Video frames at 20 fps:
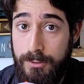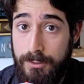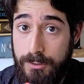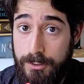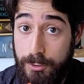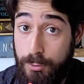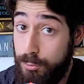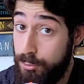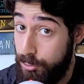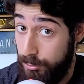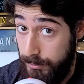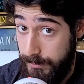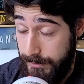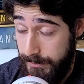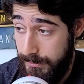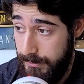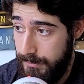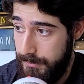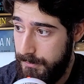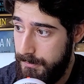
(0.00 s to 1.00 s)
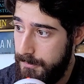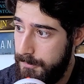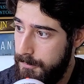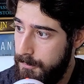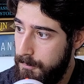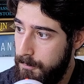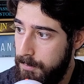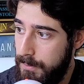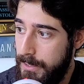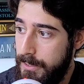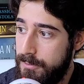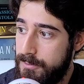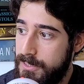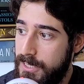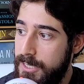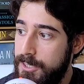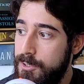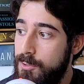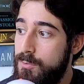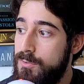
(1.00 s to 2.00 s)
Usually, players
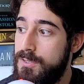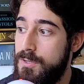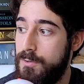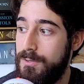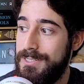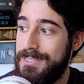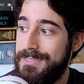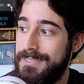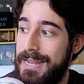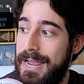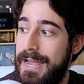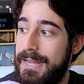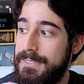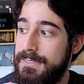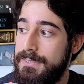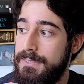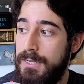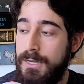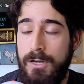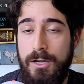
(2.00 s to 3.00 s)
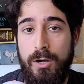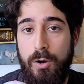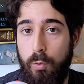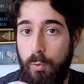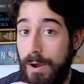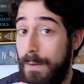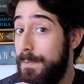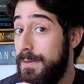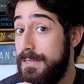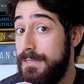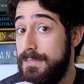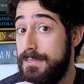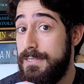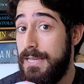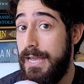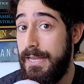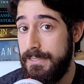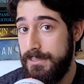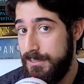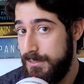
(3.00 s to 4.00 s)
can use their stats, weapons,
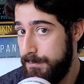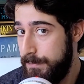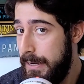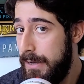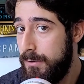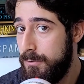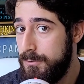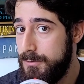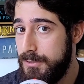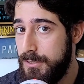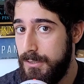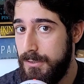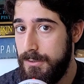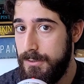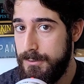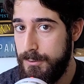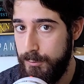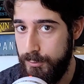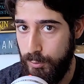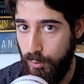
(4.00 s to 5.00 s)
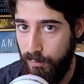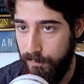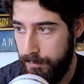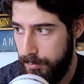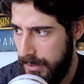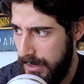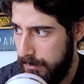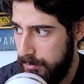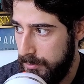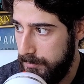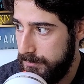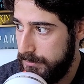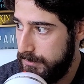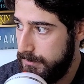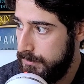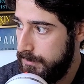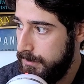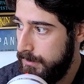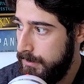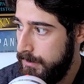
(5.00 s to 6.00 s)
and spells to solve problems.
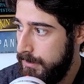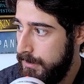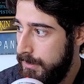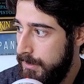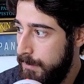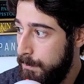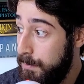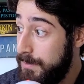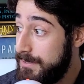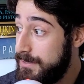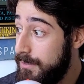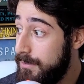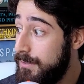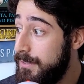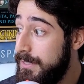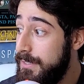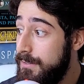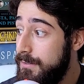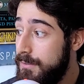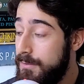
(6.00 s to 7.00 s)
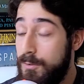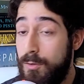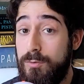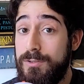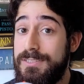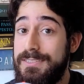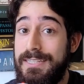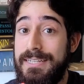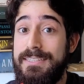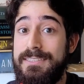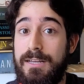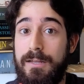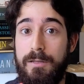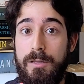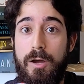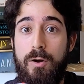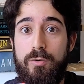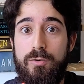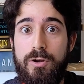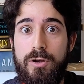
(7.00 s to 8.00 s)
But suddenly, those things
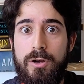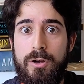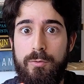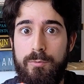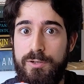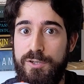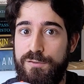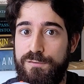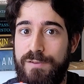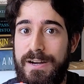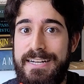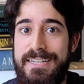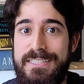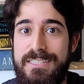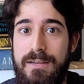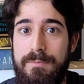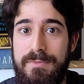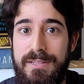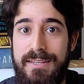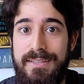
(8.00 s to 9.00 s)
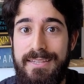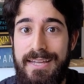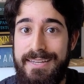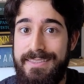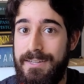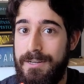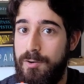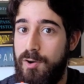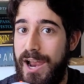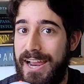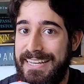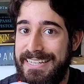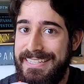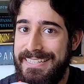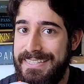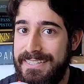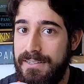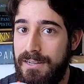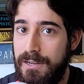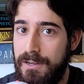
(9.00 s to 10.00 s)
alone, when you fight something like the
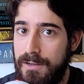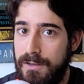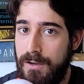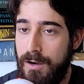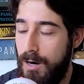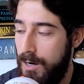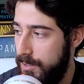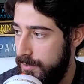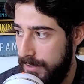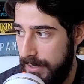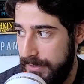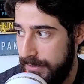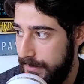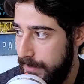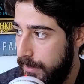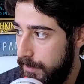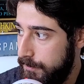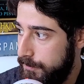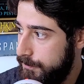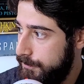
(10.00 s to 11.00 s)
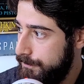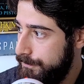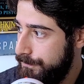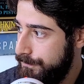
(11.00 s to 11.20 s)
Kraken, are not enough.